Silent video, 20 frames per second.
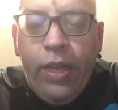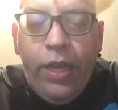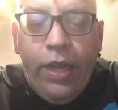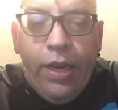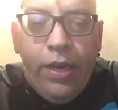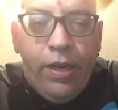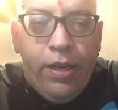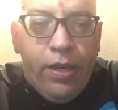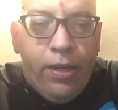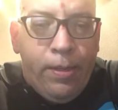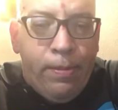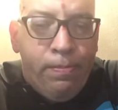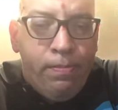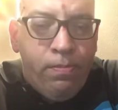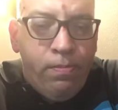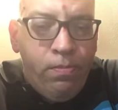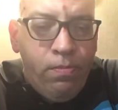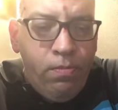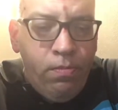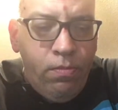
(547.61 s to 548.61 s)

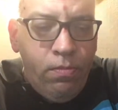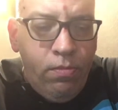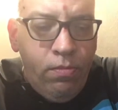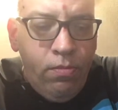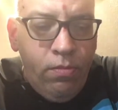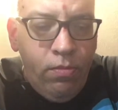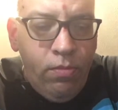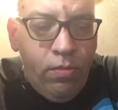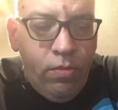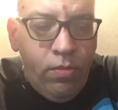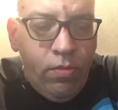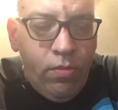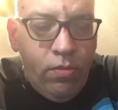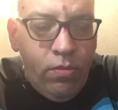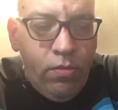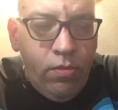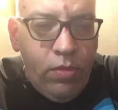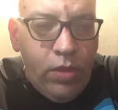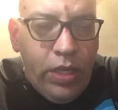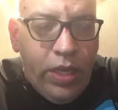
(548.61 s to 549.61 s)
and
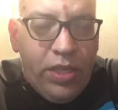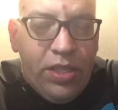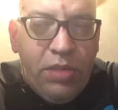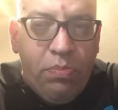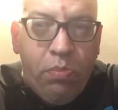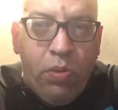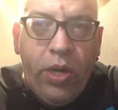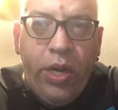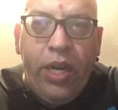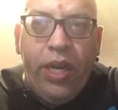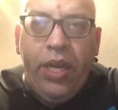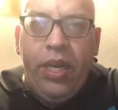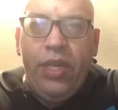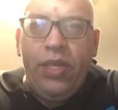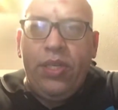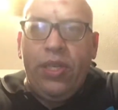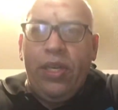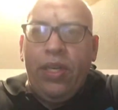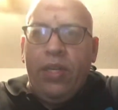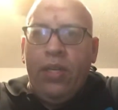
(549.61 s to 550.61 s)
it's pretty
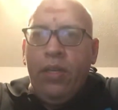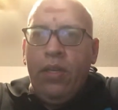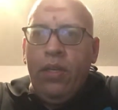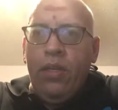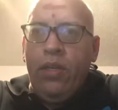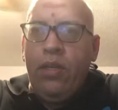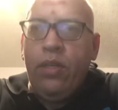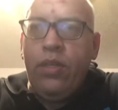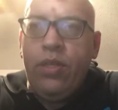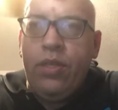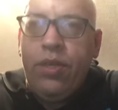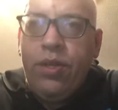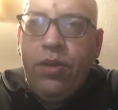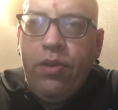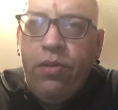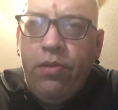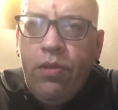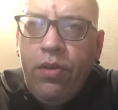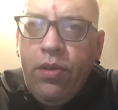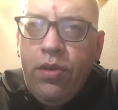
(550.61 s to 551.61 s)
easy
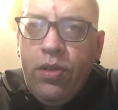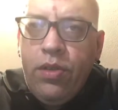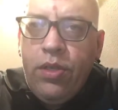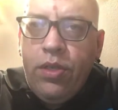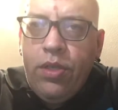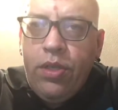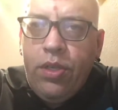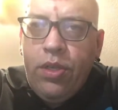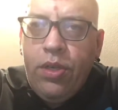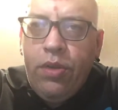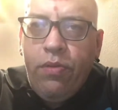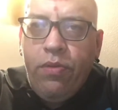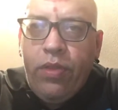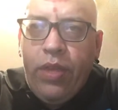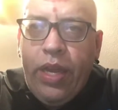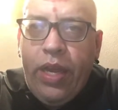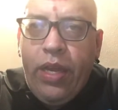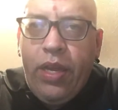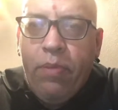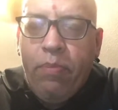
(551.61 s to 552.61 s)
to
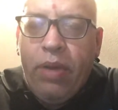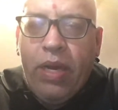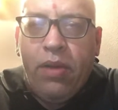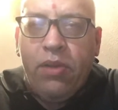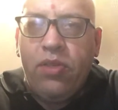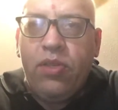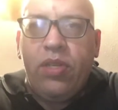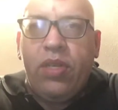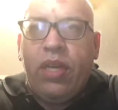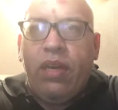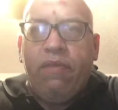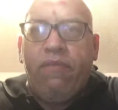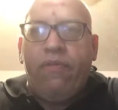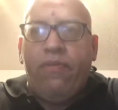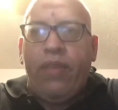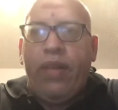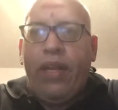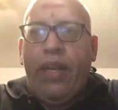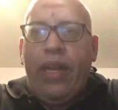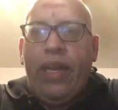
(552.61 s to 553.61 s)
think about
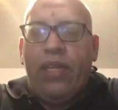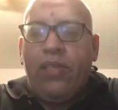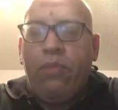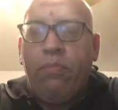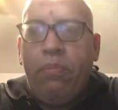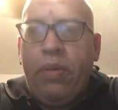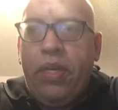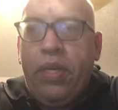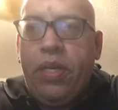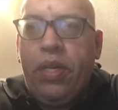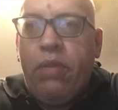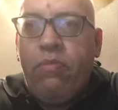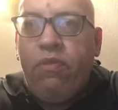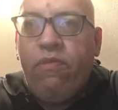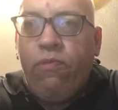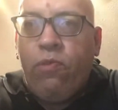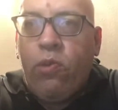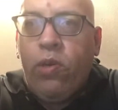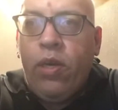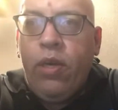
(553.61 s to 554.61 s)
stuff that hasn't been
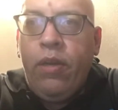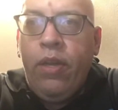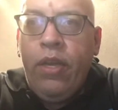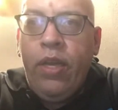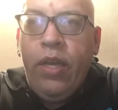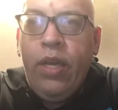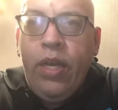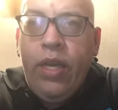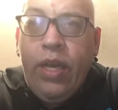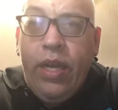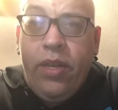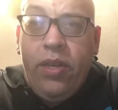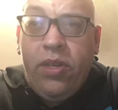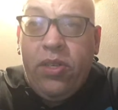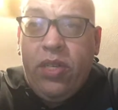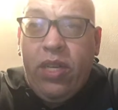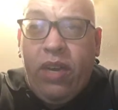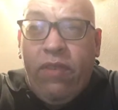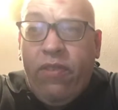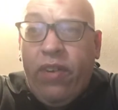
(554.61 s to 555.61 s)
done before, and
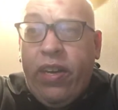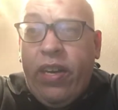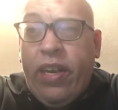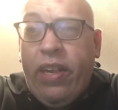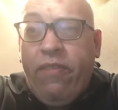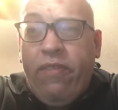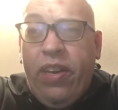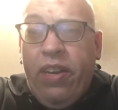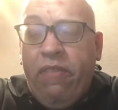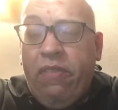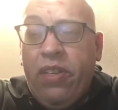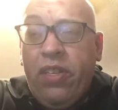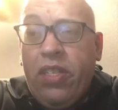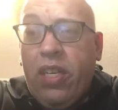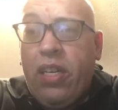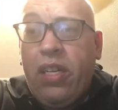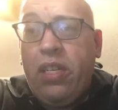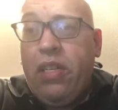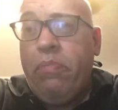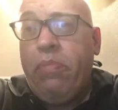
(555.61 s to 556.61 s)
there's stuff I haven't
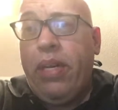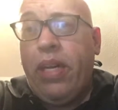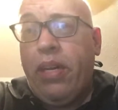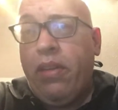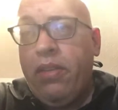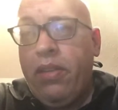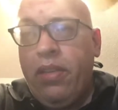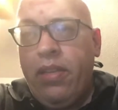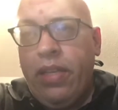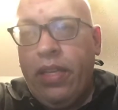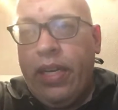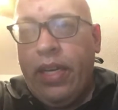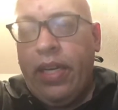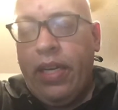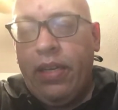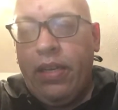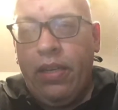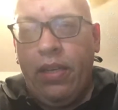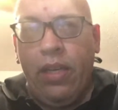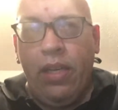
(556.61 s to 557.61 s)
even talked about
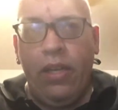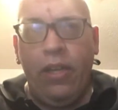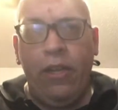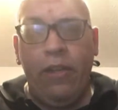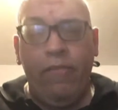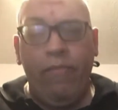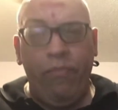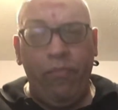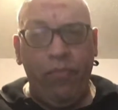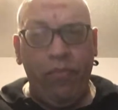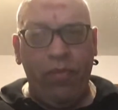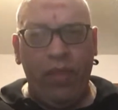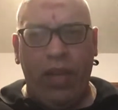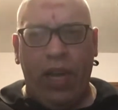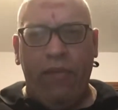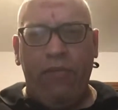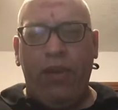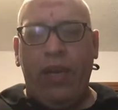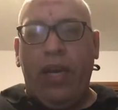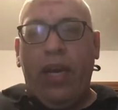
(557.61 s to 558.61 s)
that
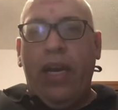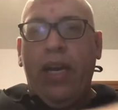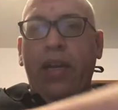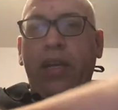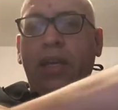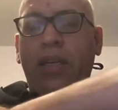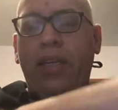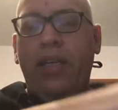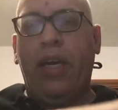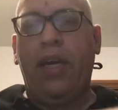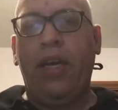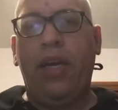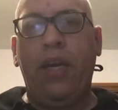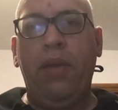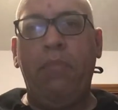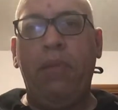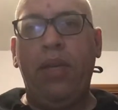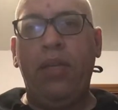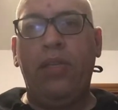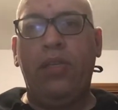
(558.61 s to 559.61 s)
I've got
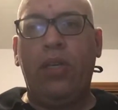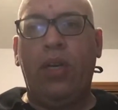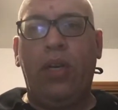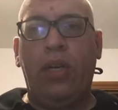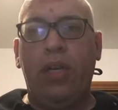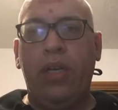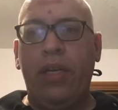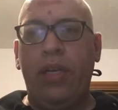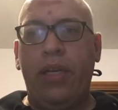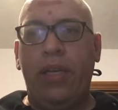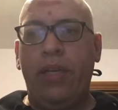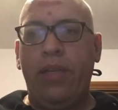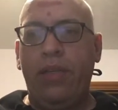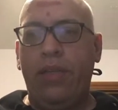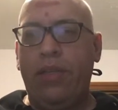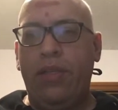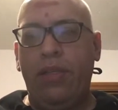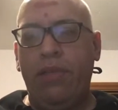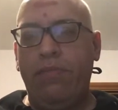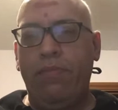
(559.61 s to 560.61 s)
documents on that,